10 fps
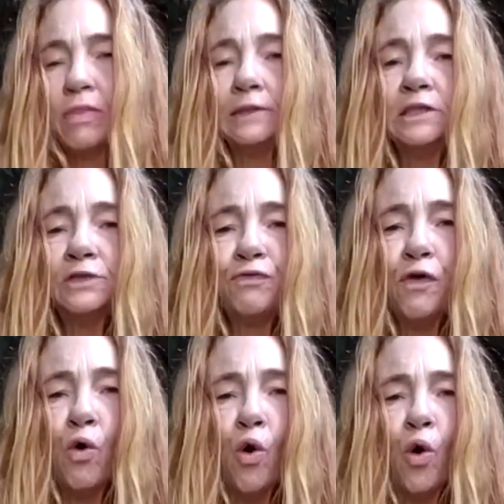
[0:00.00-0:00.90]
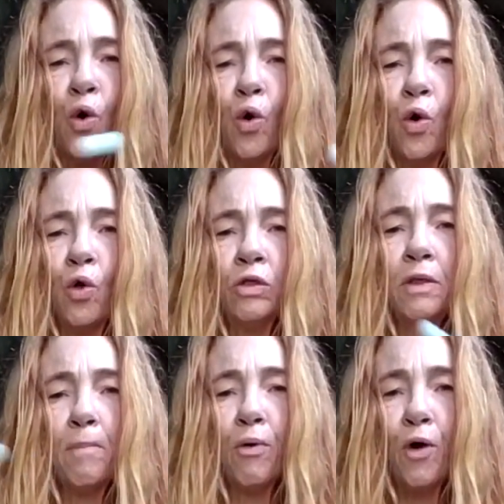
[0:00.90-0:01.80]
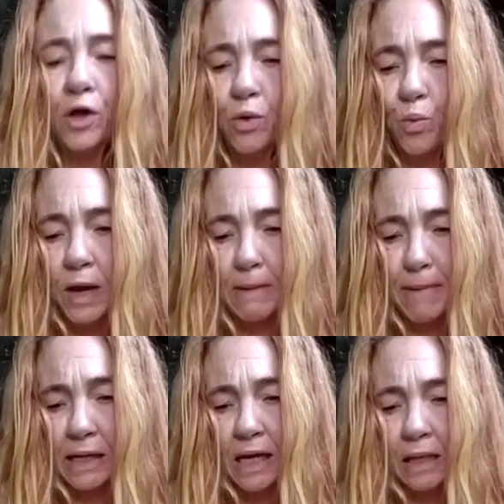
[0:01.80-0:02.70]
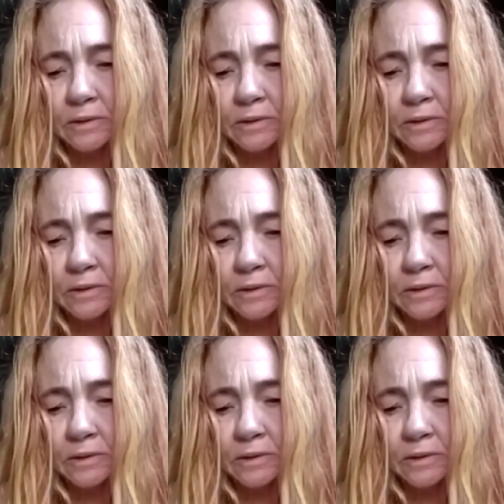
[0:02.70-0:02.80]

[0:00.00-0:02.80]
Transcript: This is for all the broken women.